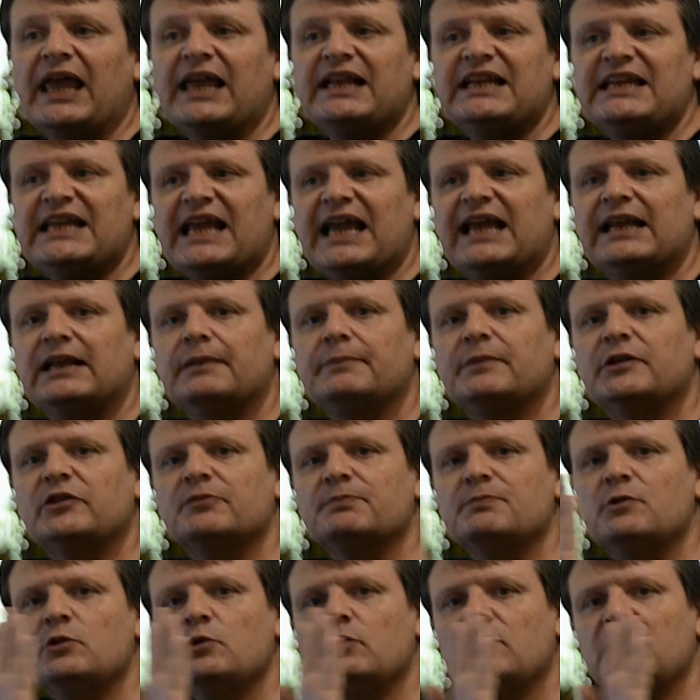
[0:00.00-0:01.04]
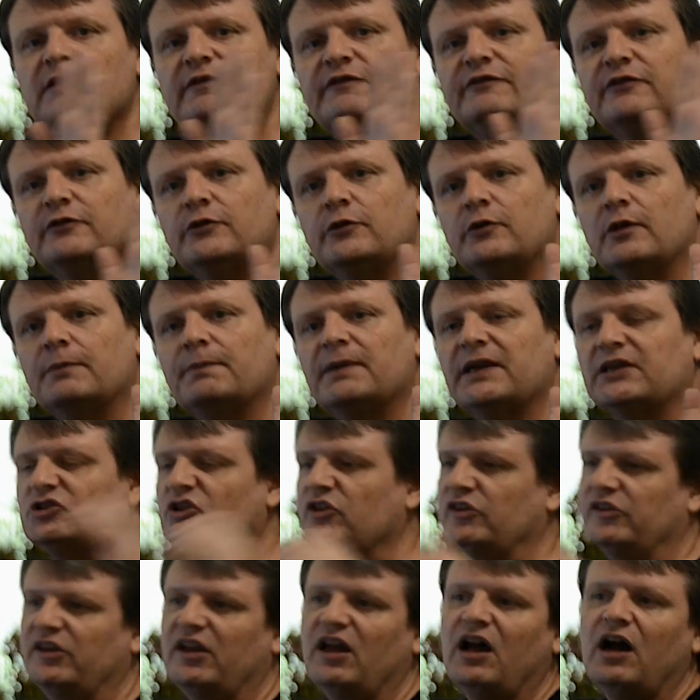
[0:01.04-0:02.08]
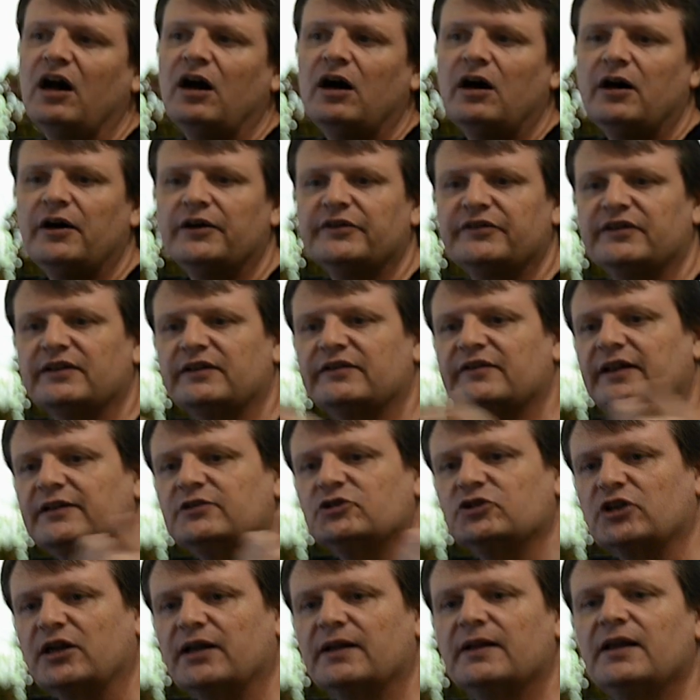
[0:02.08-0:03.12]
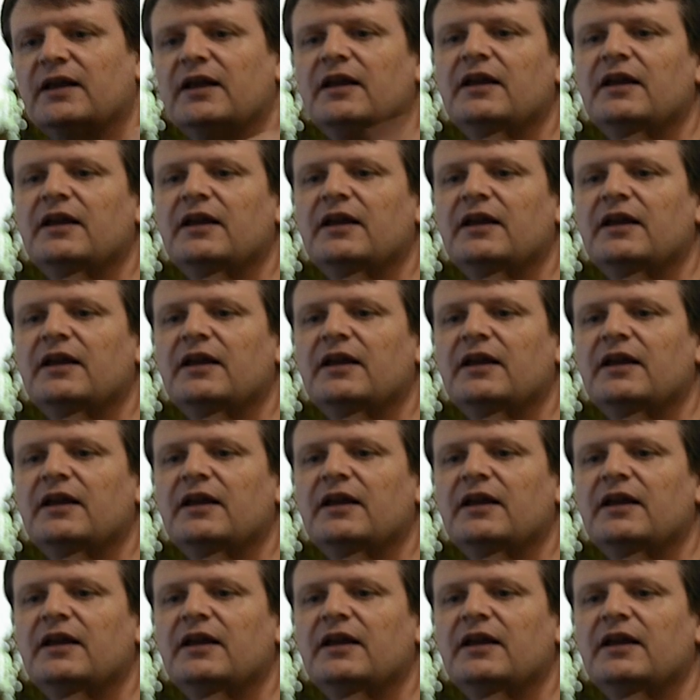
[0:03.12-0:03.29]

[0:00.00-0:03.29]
any elements moving through the pictures, cars, etc.